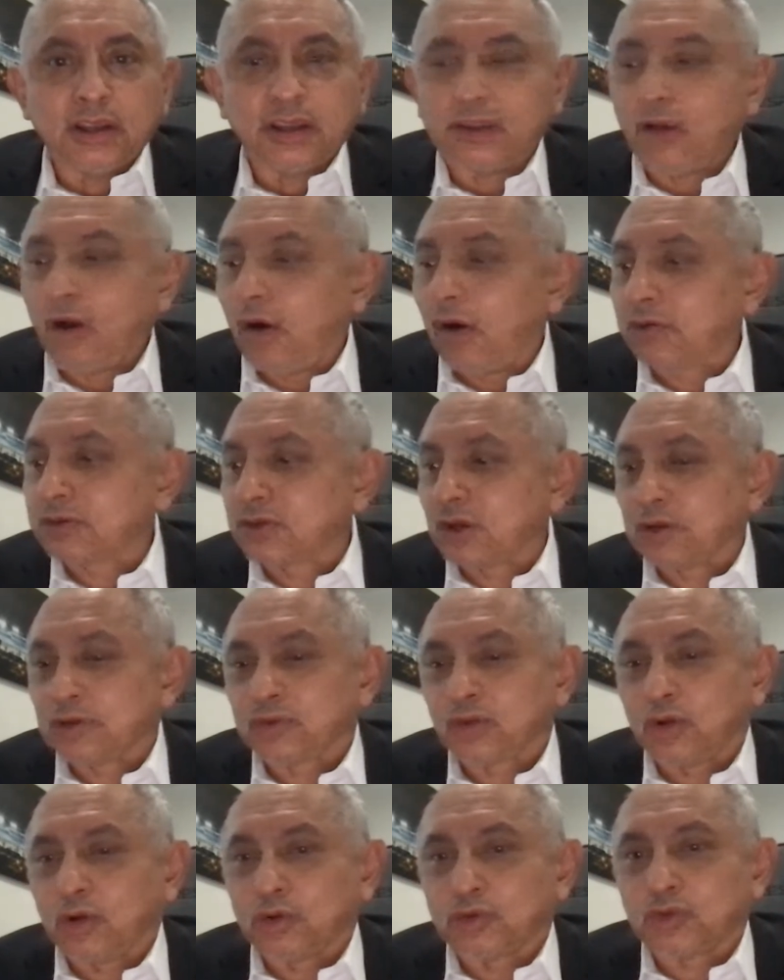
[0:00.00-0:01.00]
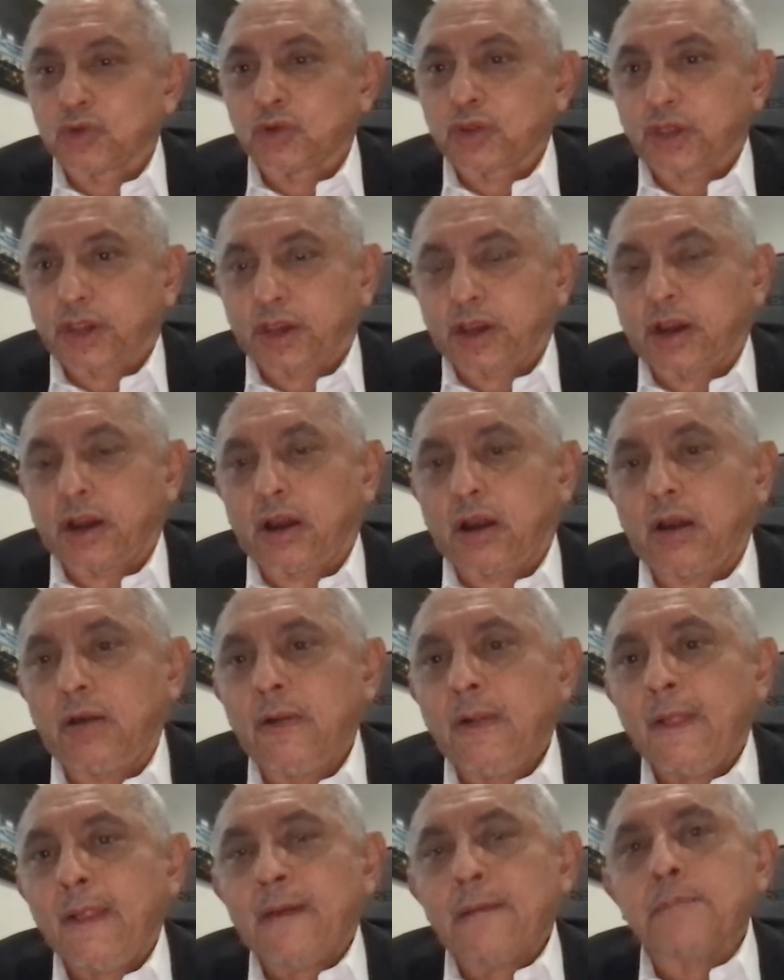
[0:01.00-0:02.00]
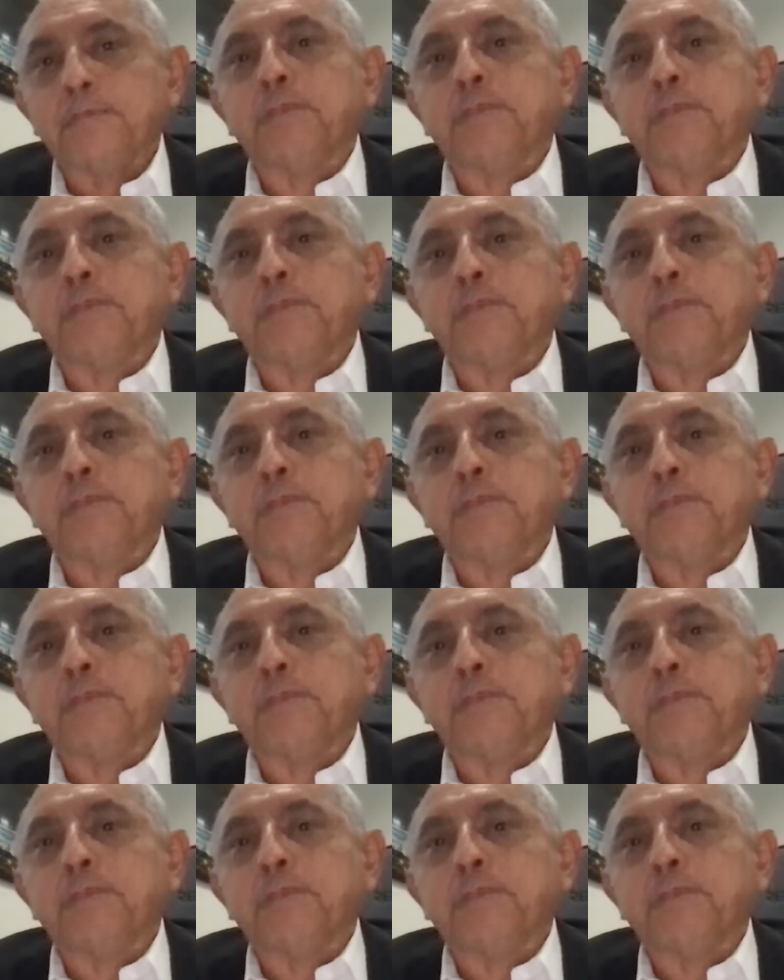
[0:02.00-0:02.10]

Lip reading: To hear